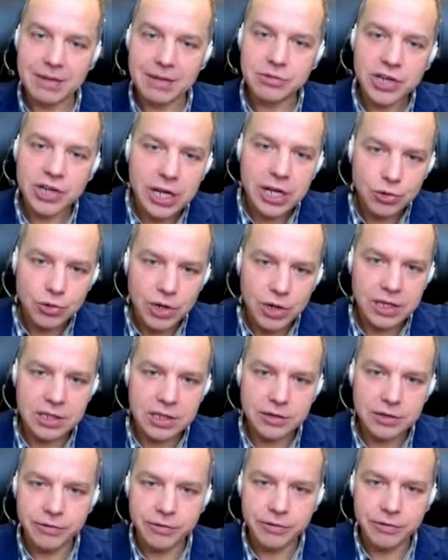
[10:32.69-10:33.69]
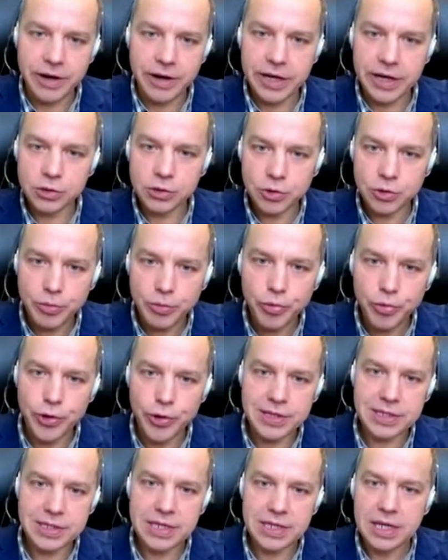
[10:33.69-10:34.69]
I'm trying to identify some
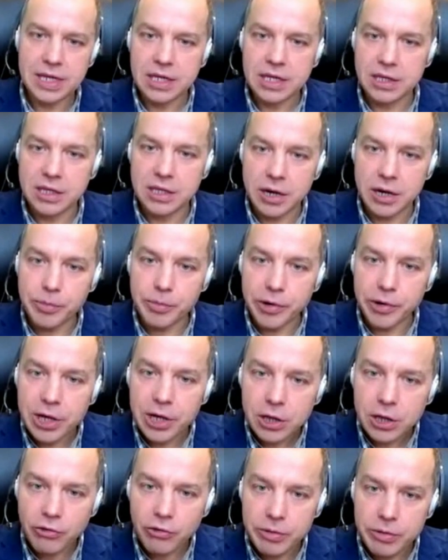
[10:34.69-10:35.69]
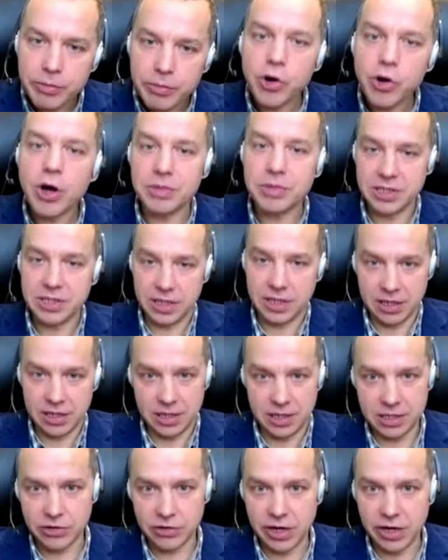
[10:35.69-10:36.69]
points that are particularly promising
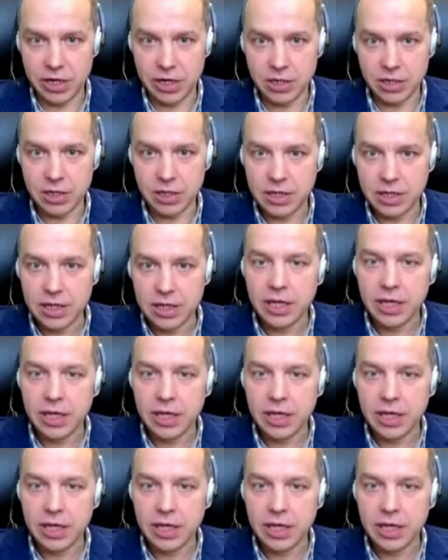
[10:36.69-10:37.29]
in this regard,